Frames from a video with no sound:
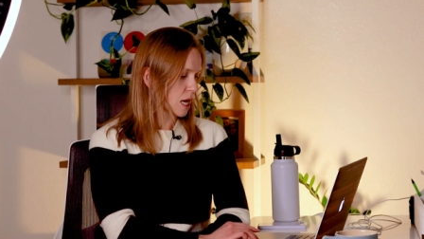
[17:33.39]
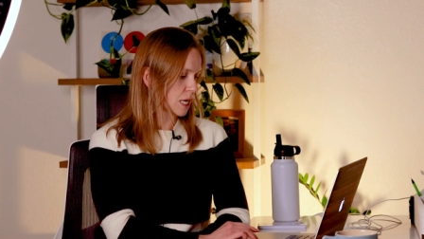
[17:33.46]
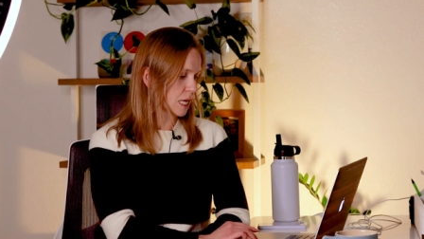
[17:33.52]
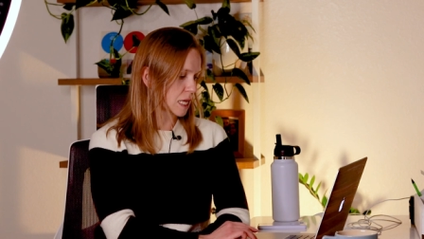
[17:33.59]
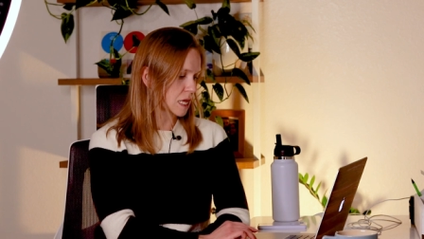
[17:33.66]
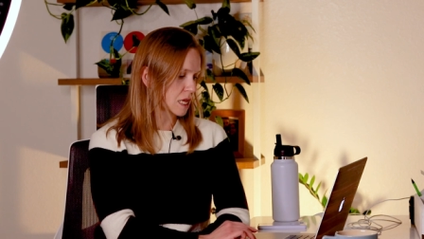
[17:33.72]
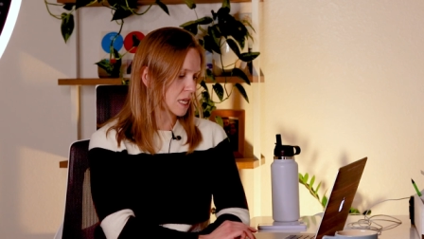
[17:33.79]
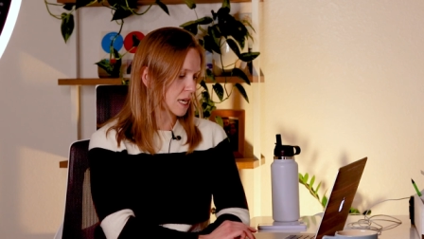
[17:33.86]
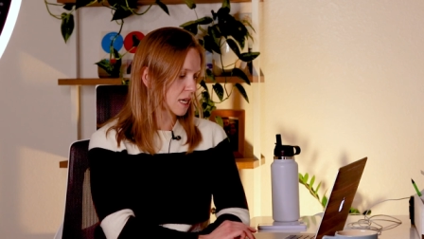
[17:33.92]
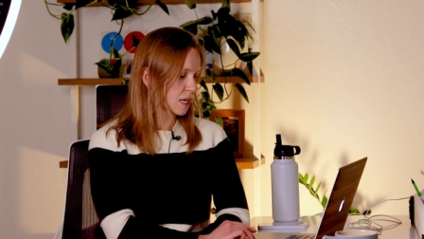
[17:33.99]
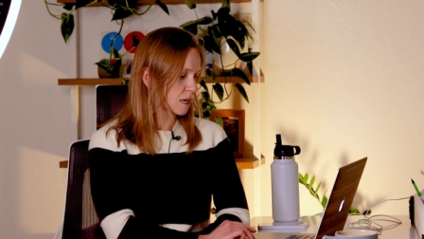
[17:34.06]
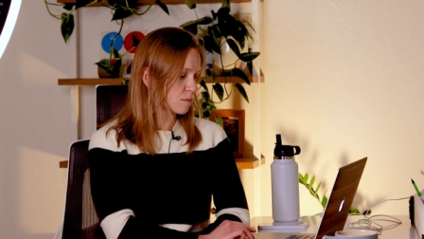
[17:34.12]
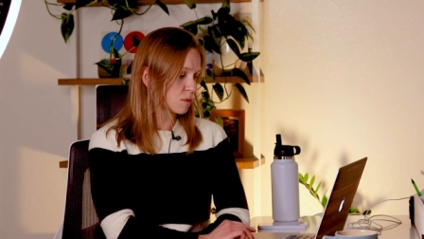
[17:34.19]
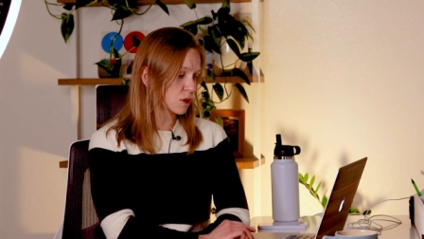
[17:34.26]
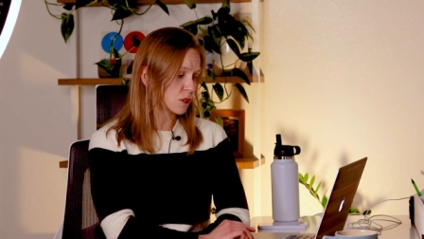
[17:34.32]
and I
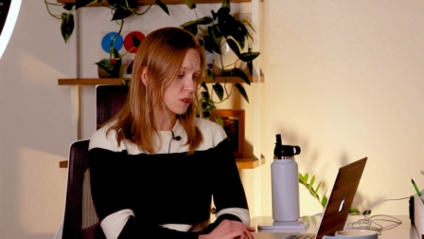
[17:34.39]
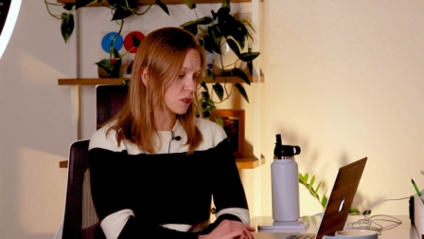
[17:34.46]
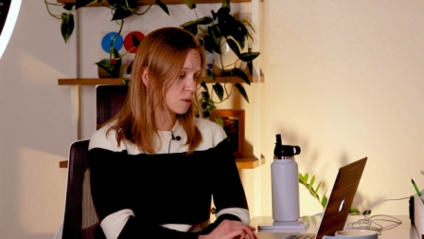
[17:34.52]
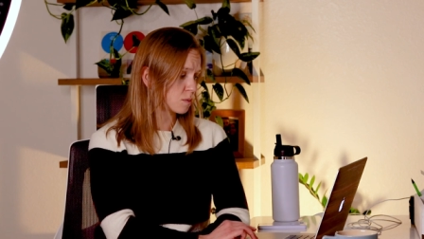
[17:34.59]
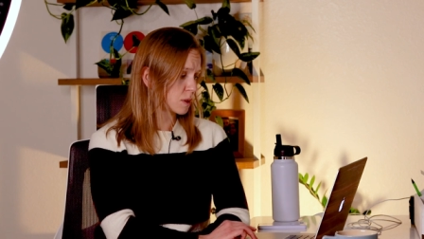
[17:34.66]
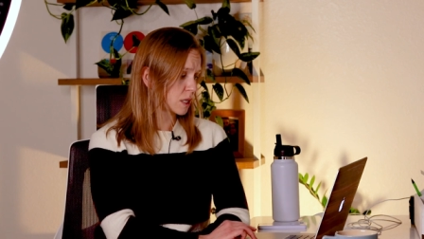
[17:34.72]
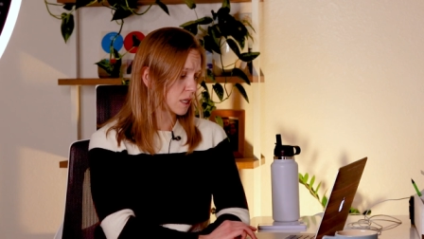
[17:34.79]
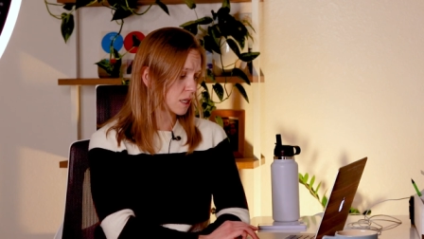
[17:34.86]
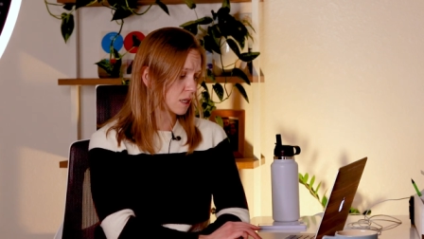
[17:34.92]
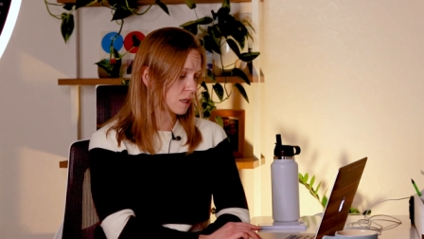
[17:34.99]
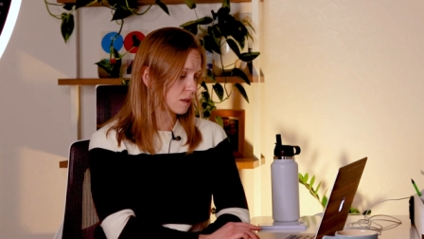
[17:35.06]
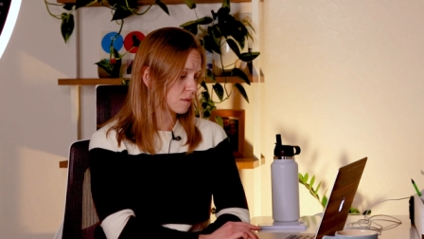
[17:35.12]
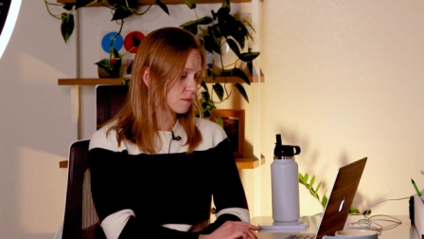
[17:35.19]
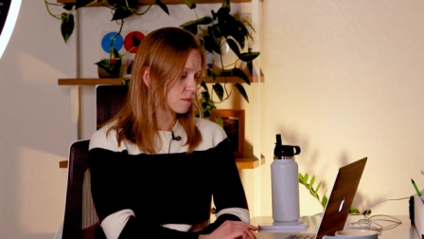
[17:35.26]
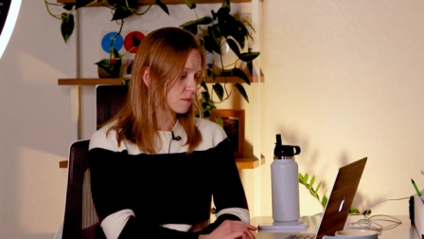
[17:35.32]
think I'm going to
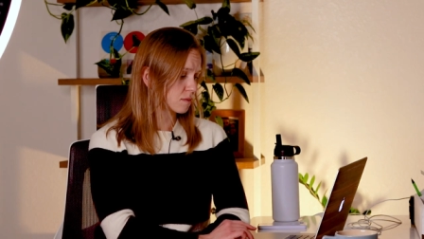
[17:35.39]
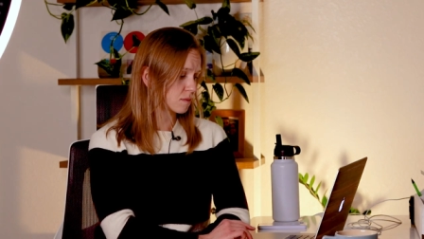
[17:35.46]
be